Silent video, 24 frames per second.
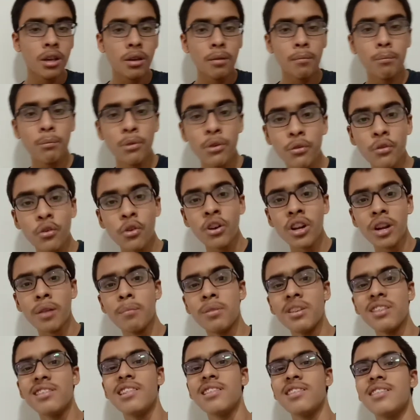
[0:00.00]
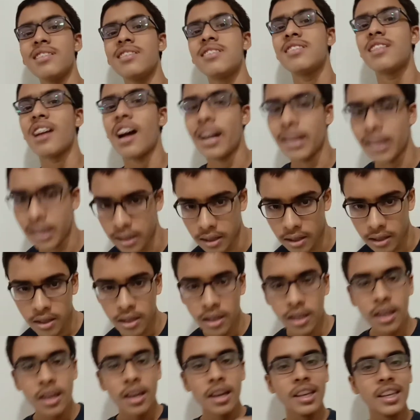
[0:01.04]
before a business is started,
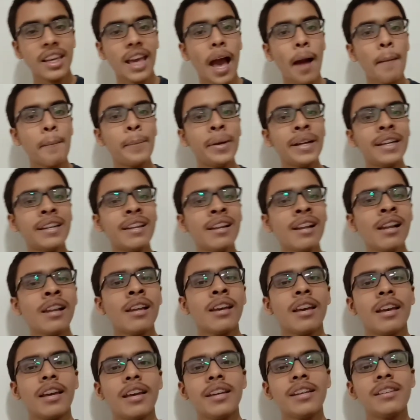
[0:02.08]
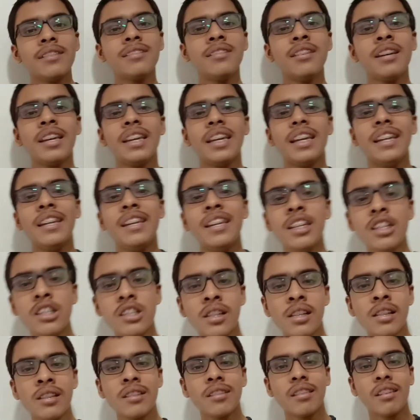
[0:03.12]
capital is the
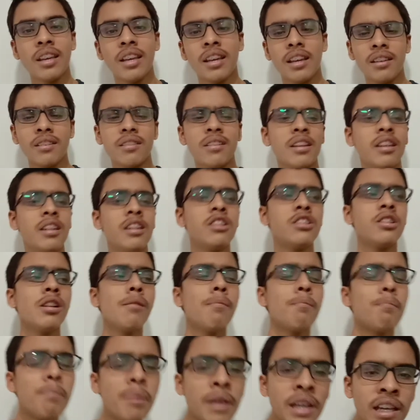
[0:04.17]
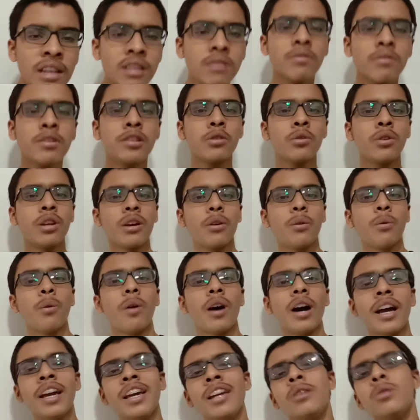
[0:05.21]
initial thing, is the initial base which you
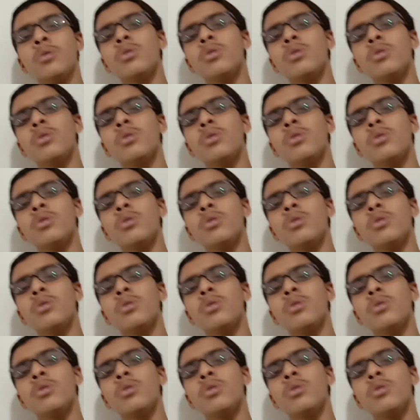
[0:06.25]
require to